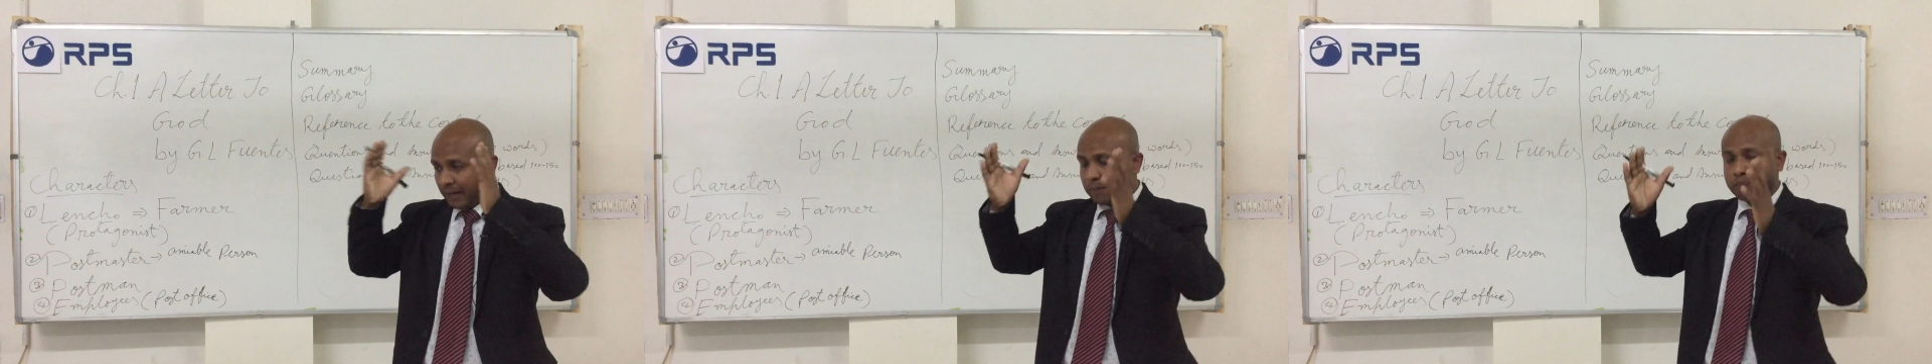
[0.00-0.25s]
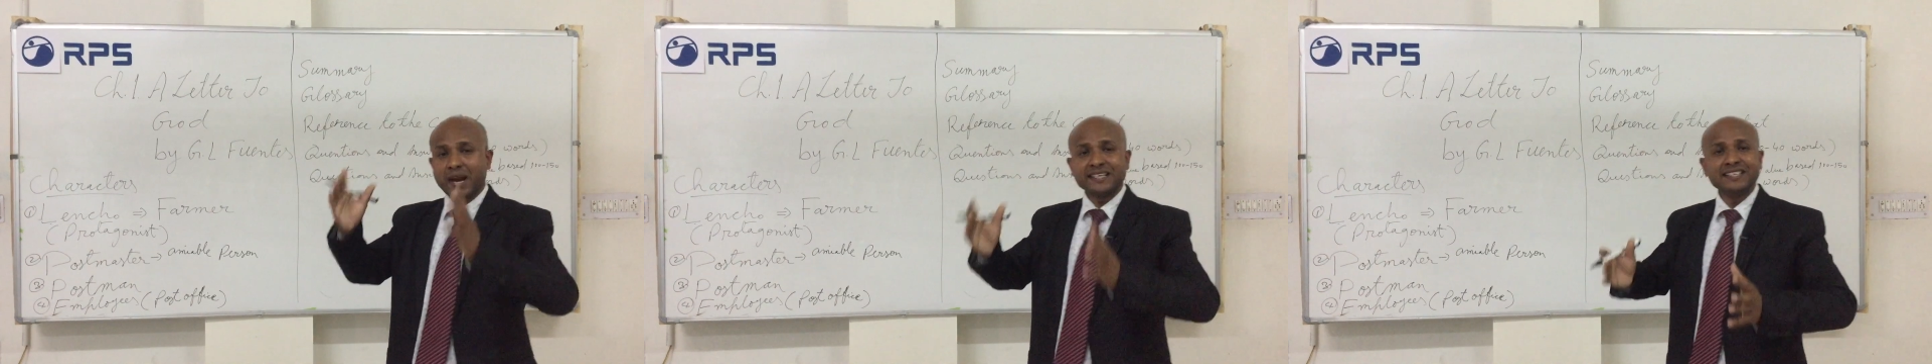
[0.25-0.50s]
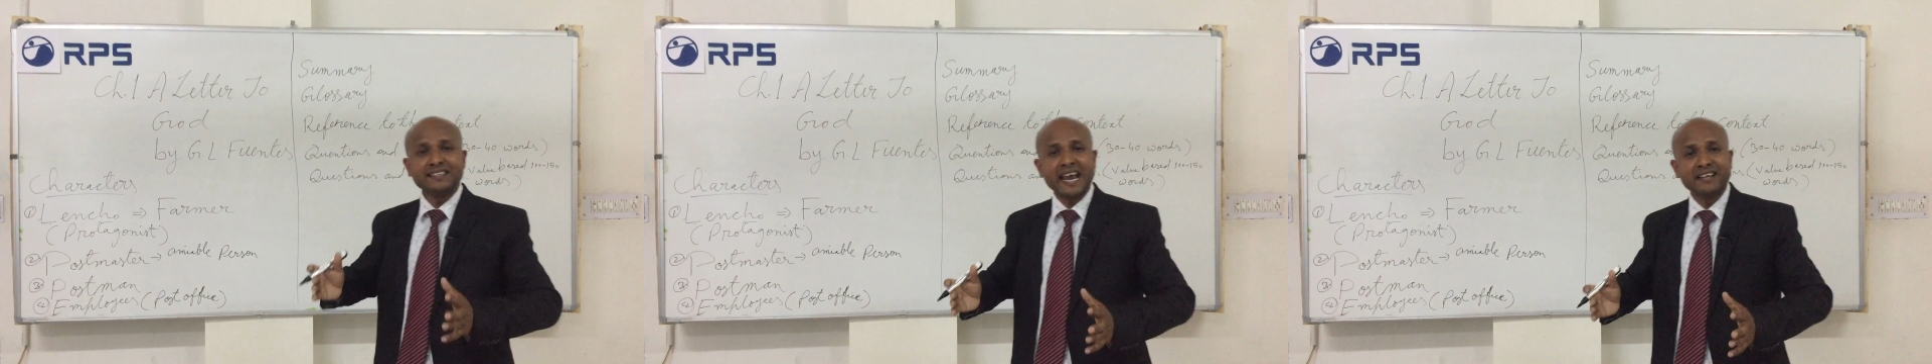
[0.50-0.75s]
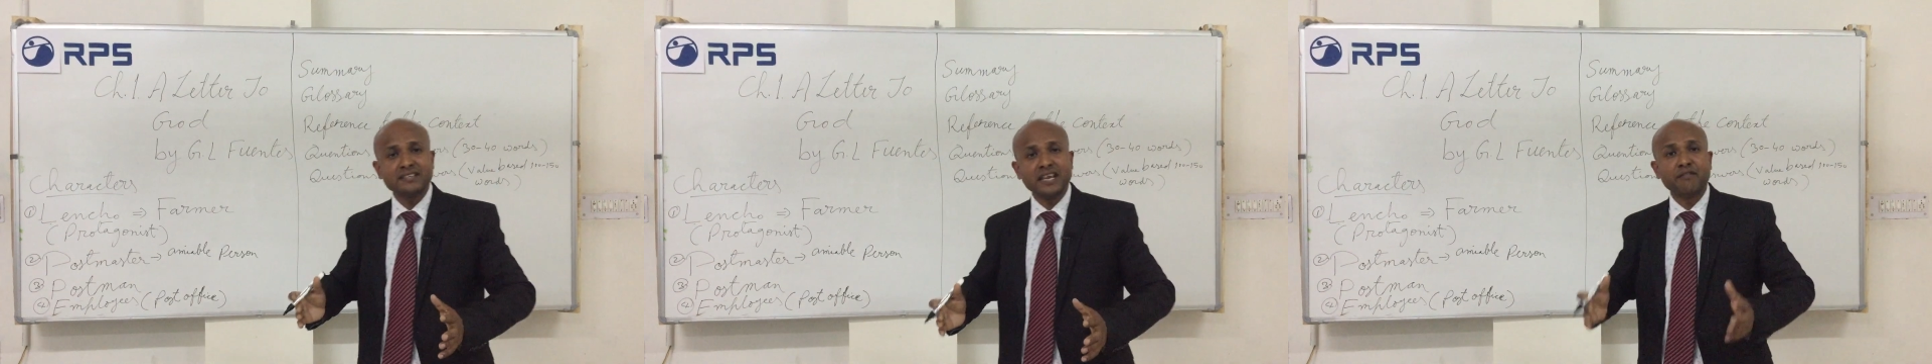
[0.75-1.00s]
present
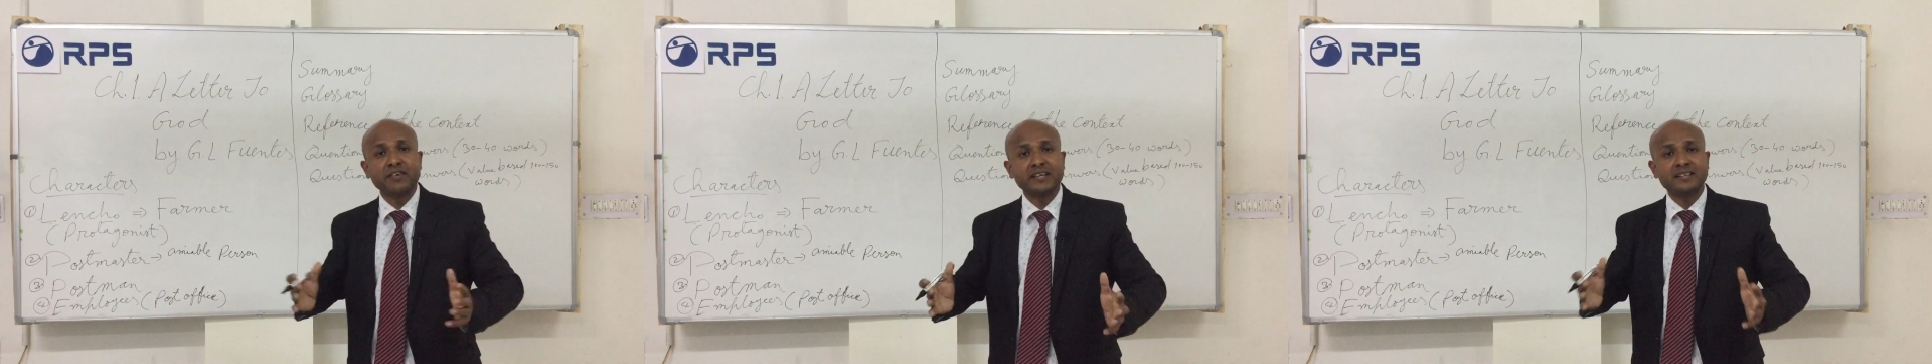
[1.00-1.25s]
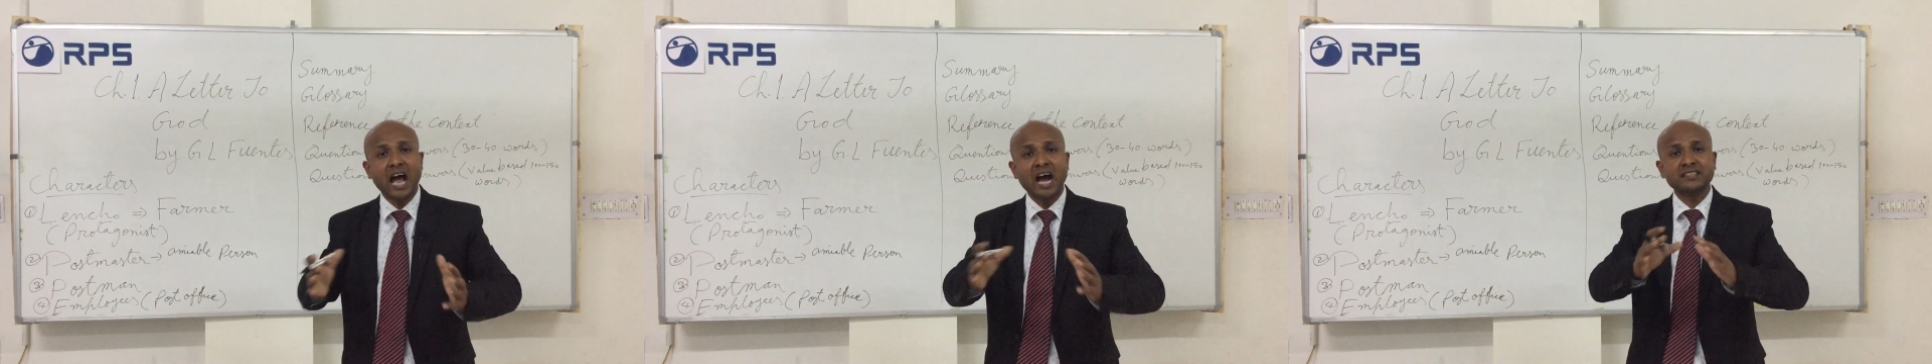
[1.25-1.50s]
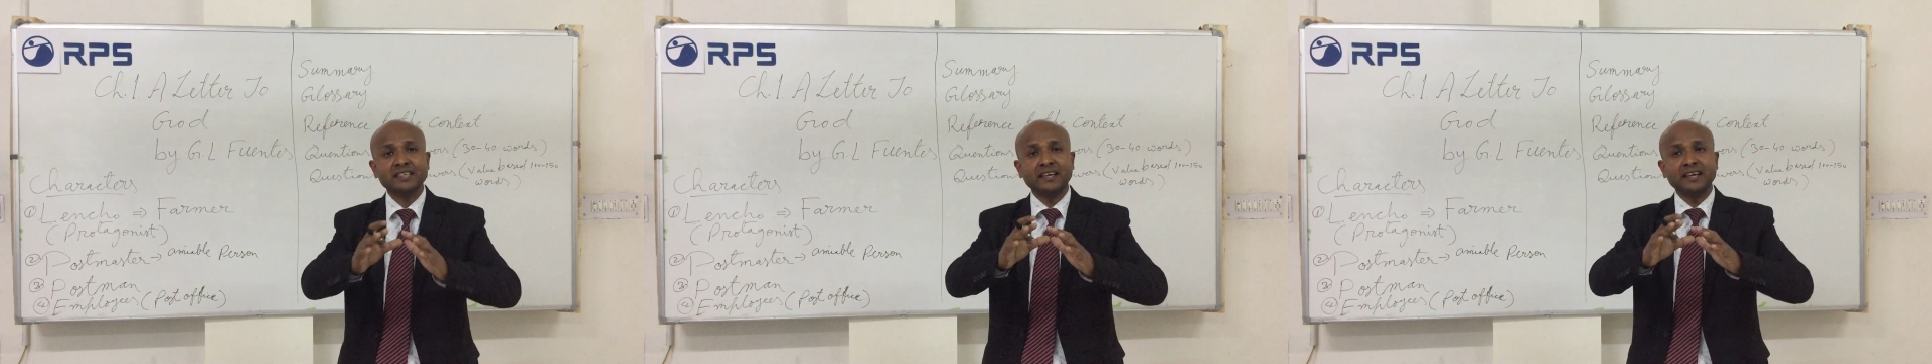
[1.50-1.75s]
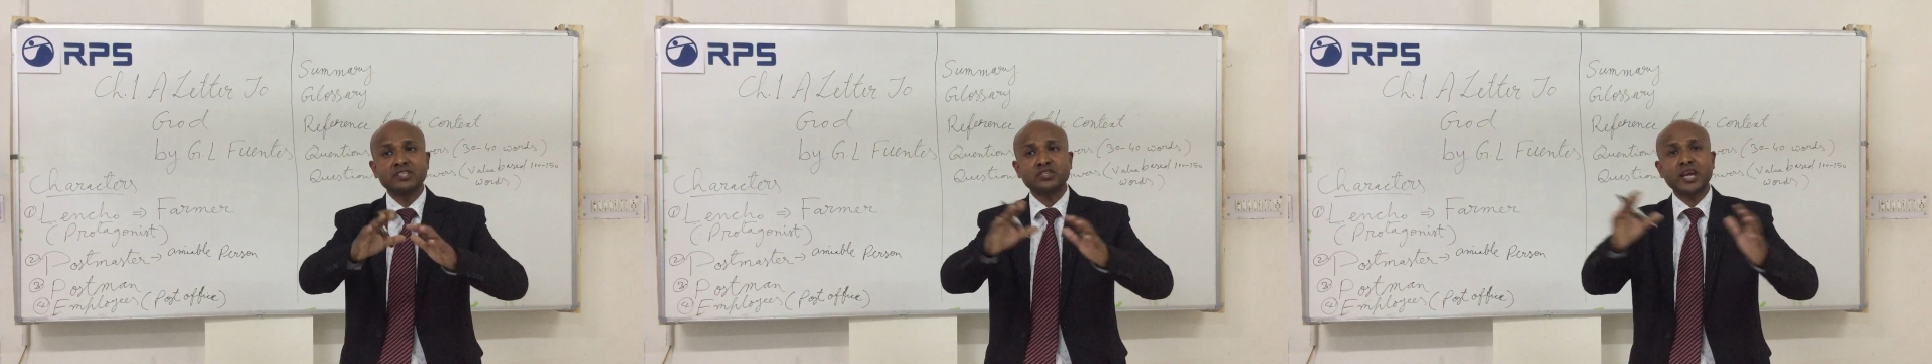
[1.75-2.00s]
tense if it is asked
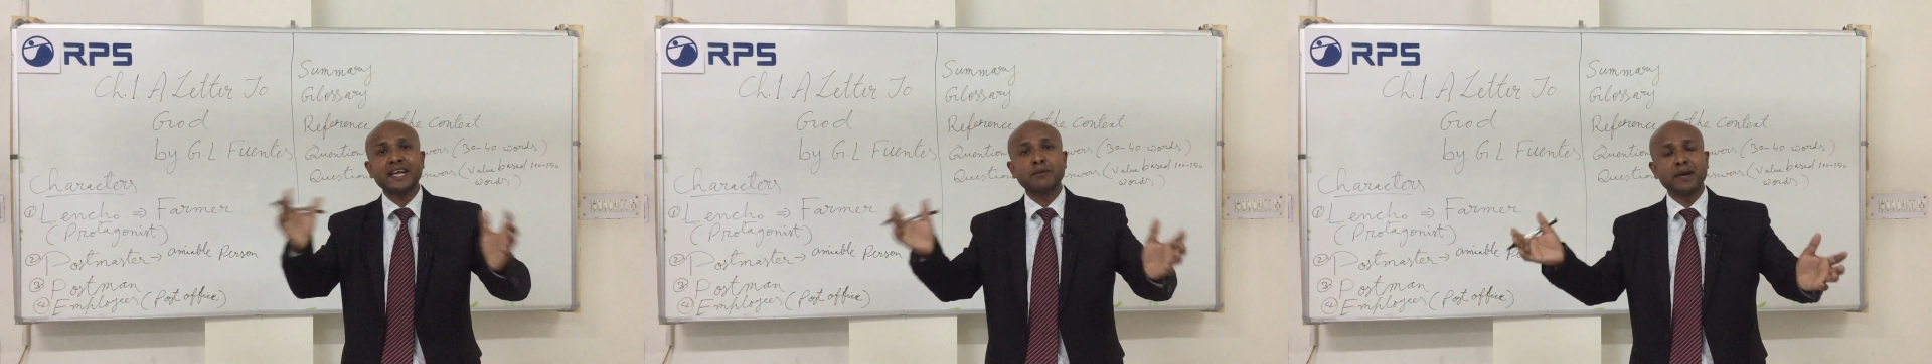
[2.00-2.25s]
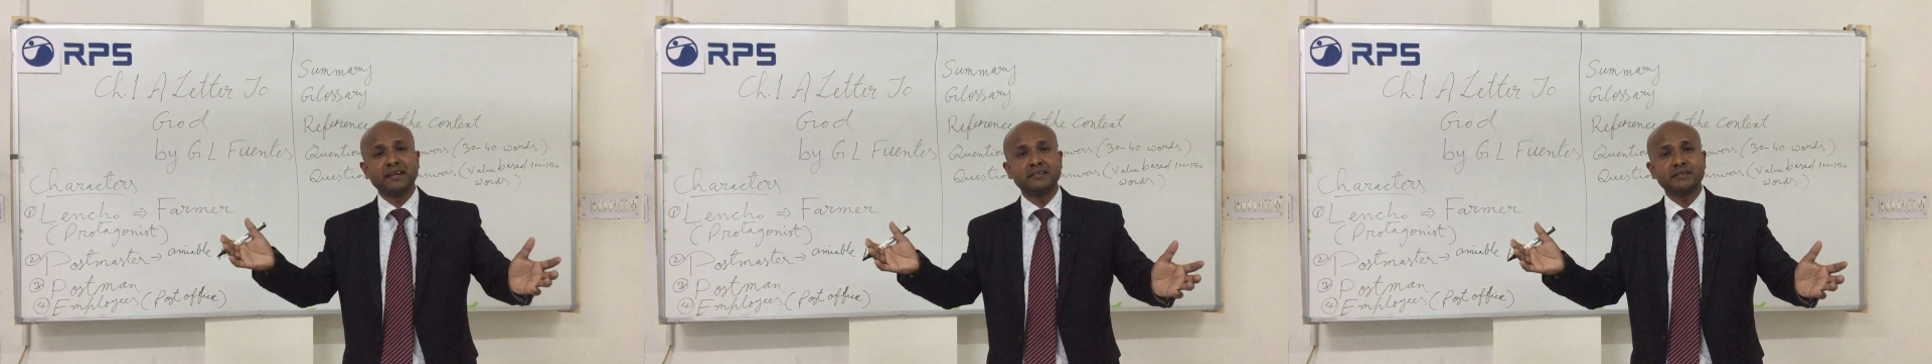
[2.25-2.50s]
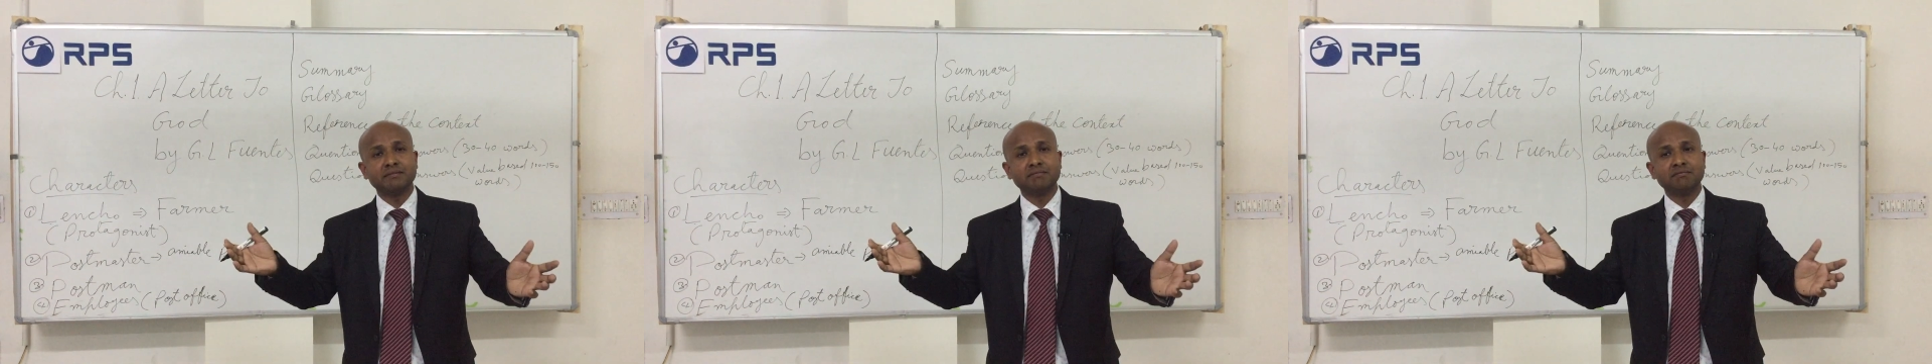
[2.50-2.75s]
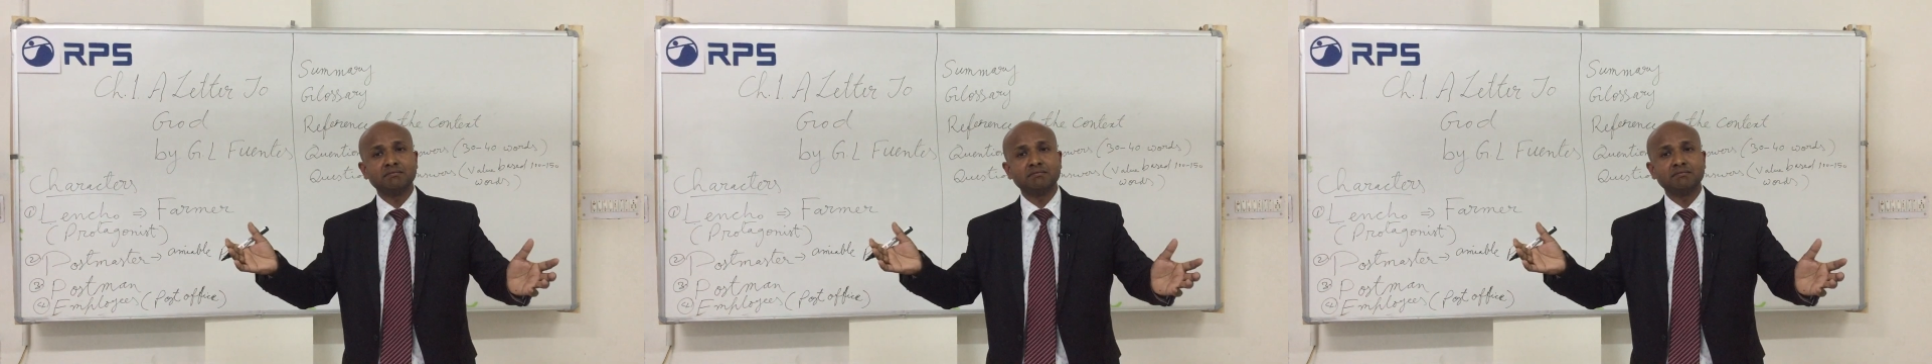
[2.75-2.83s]
in a statement.